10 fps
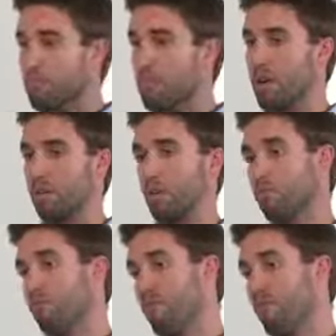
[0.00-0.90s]
billions
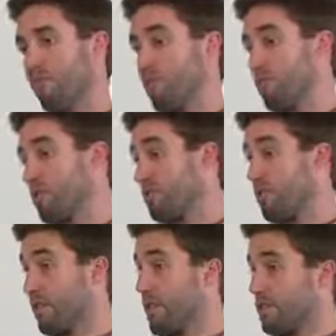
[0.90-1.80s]
of photos
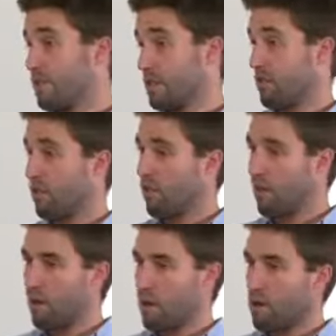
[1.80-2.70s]
every day. It's as if
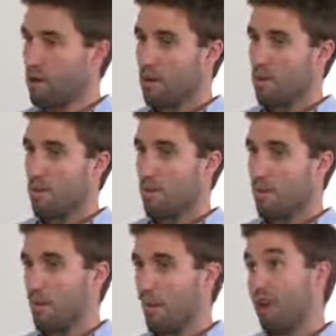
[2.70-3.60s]

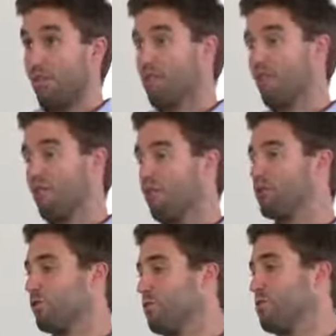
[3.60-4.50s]
we have to take a
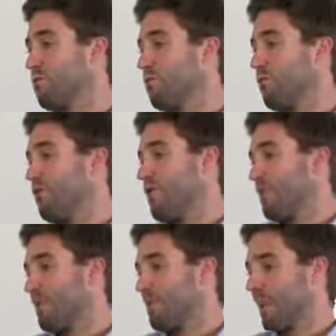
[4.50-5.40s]
photo to prove
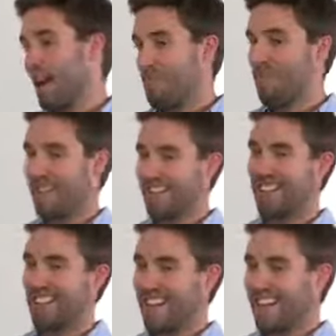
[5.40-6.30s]
that something happened.